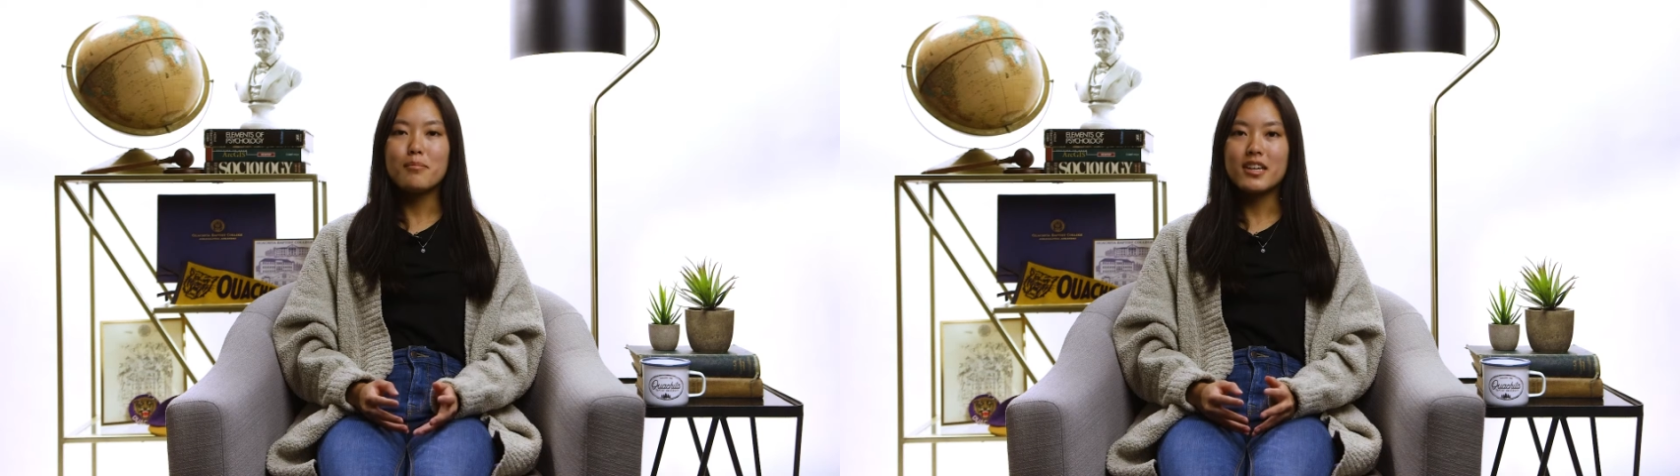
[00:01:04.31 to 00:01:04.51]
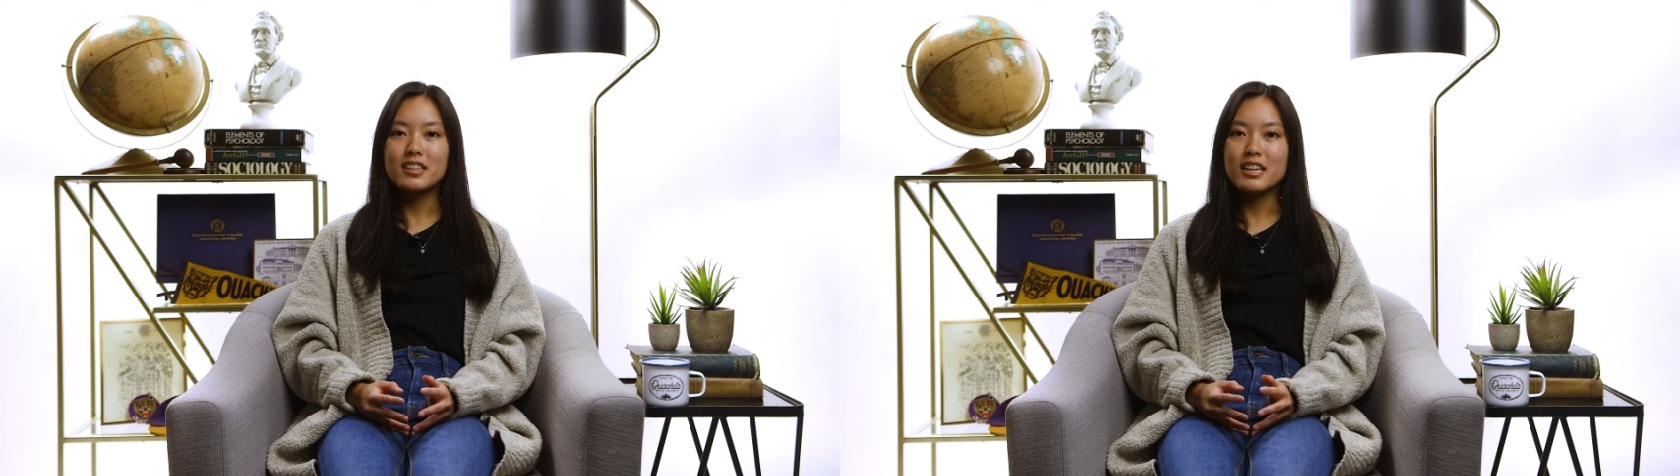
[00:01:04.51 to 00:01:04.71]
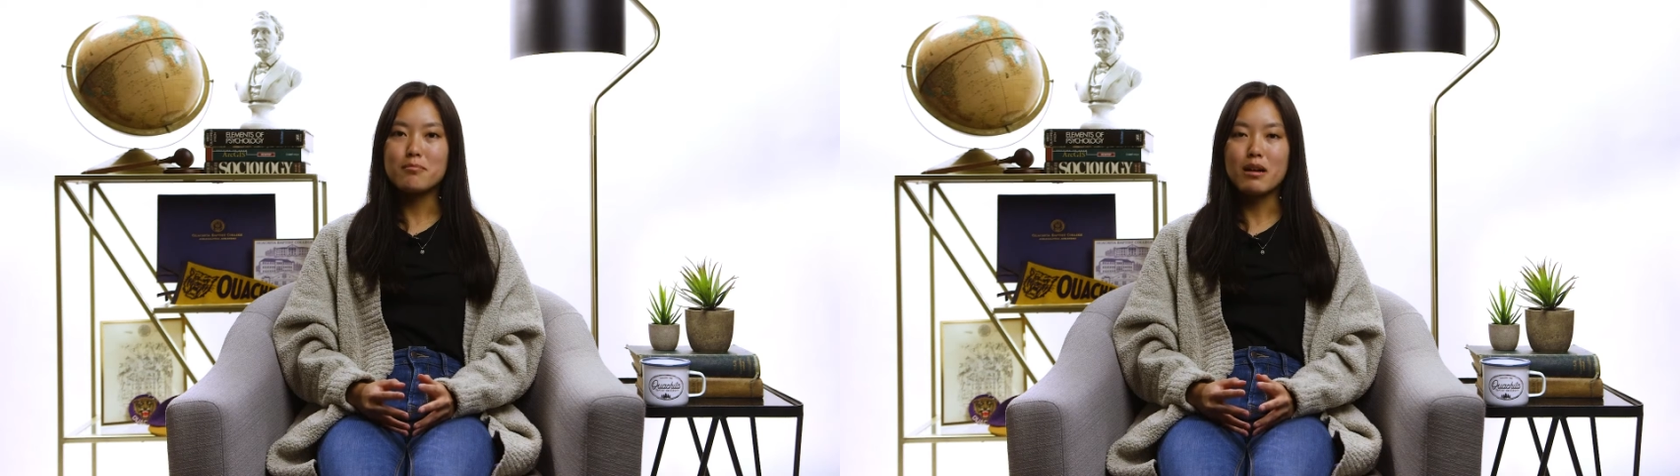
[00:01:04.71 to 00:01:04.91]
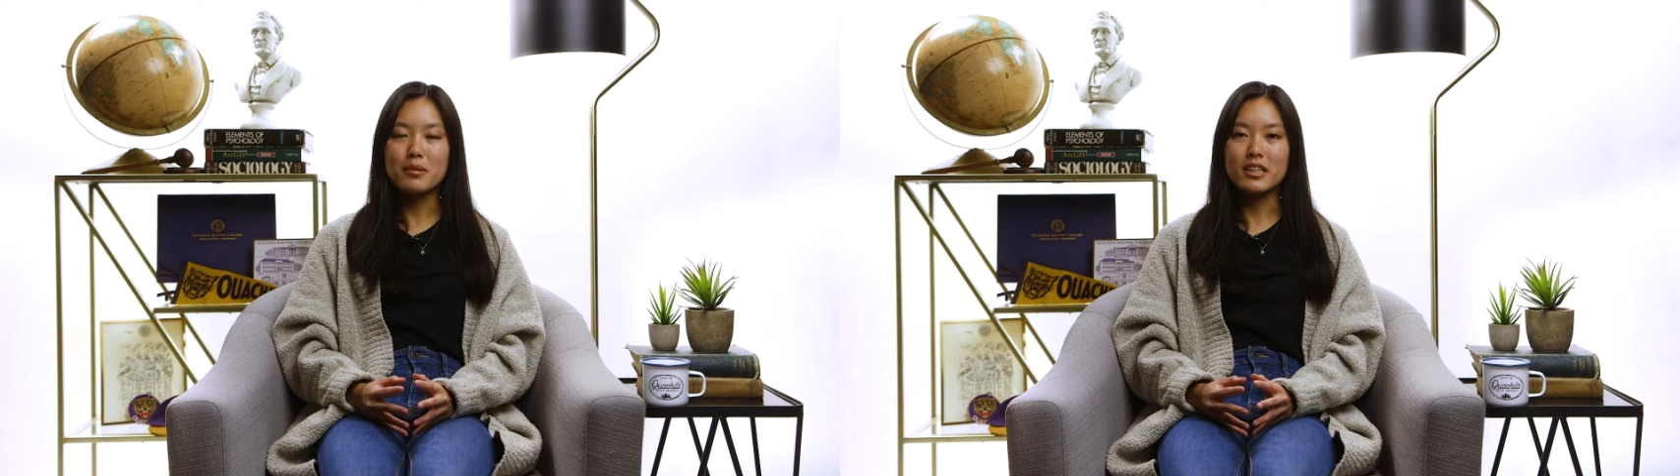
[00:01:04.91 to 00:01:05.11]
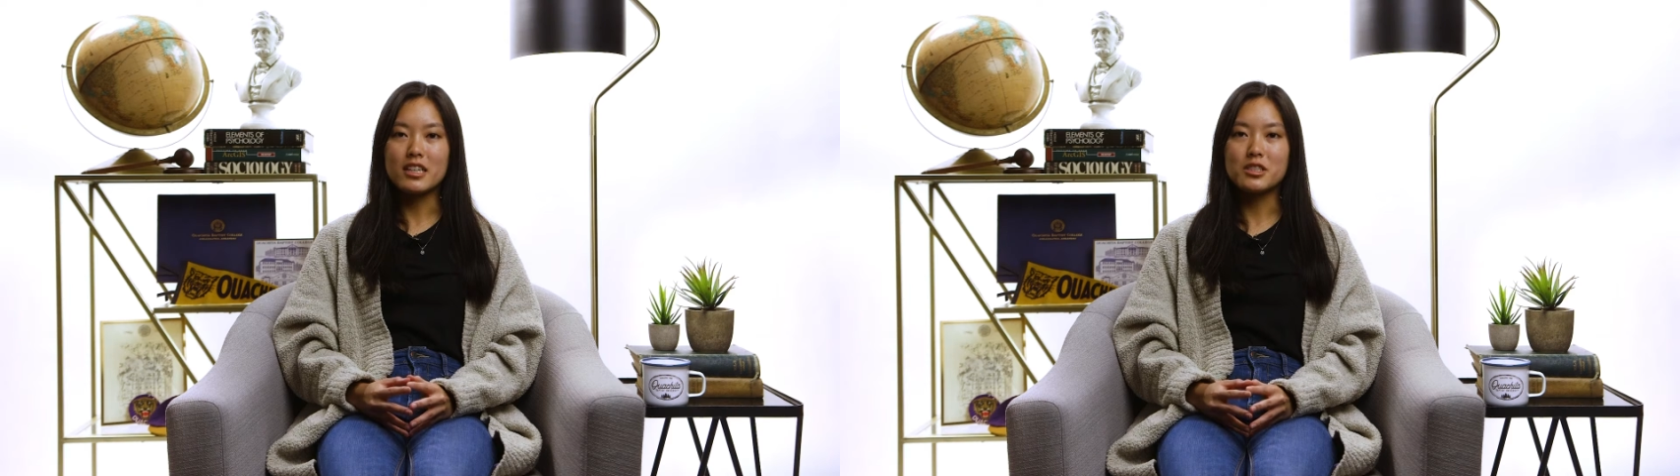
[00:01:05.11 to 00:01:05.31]
A big thing in
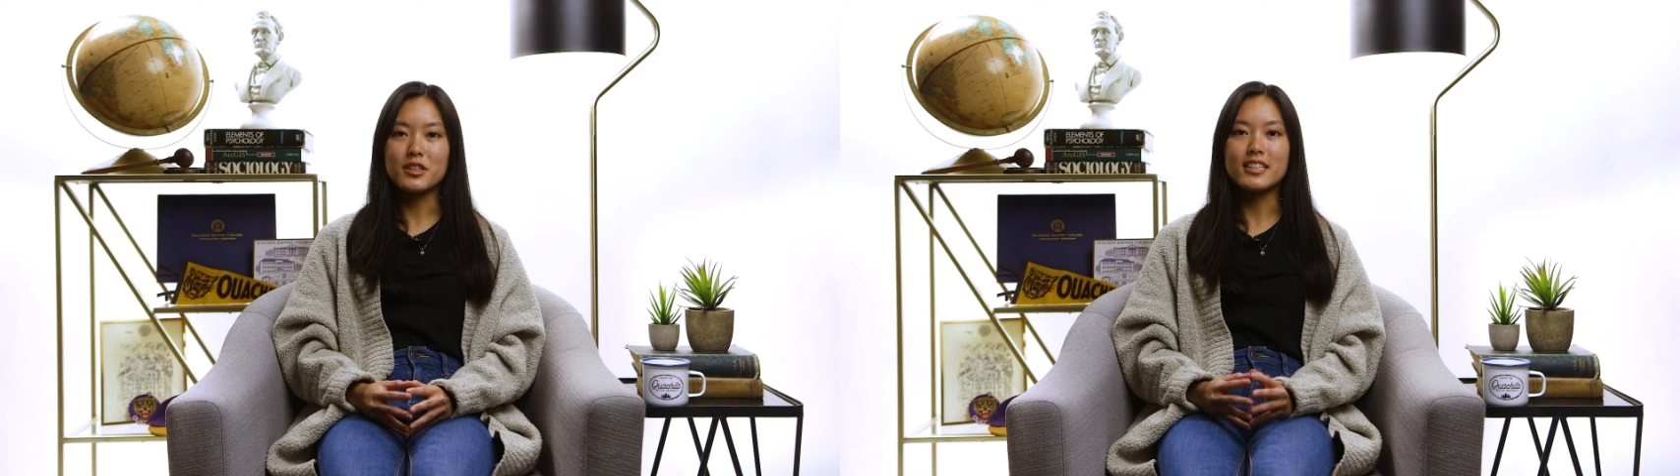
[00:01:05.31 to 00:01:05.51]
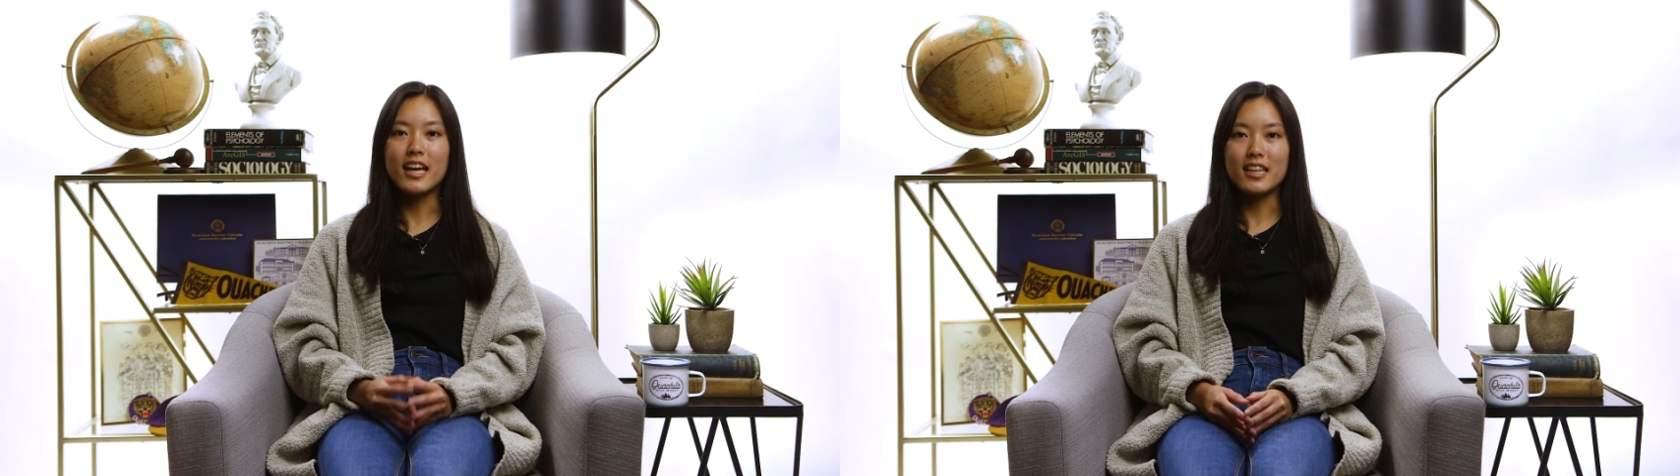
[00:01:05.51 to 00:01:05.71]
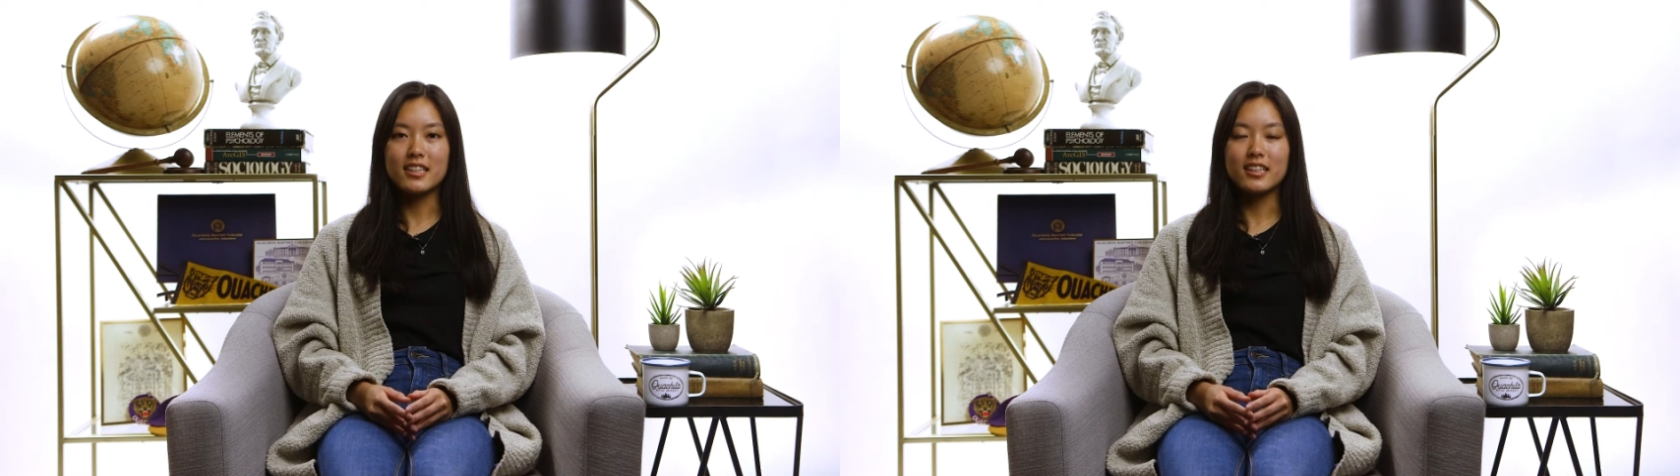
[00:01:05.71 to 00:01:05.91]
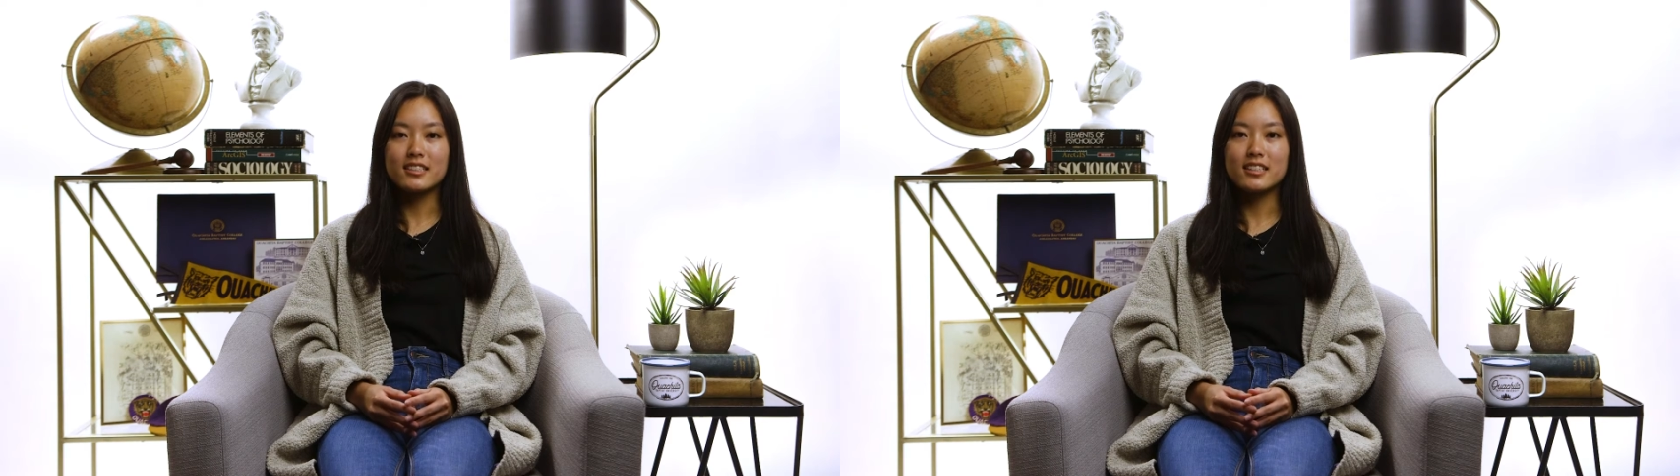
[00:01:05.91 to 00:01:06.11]
public history is ethics.